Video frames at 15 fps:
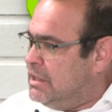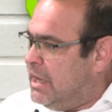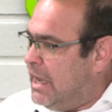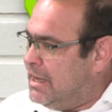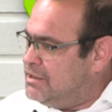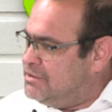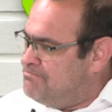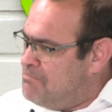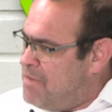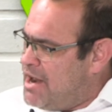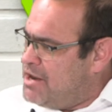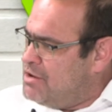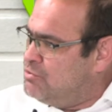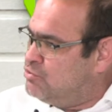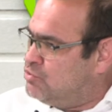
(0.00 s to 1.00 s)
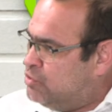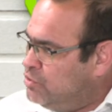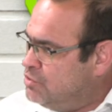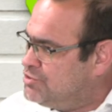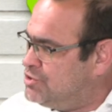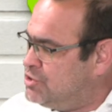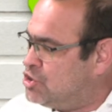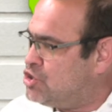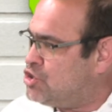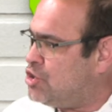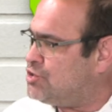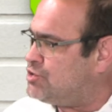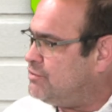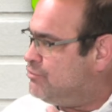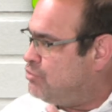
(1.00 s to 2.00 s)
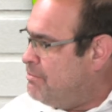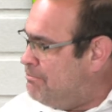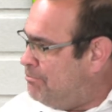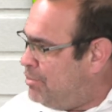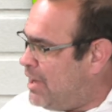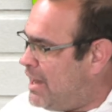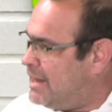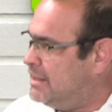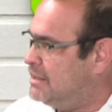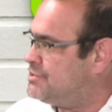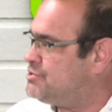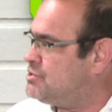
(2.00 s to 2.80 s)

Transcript: and many rules and the cost of compliance.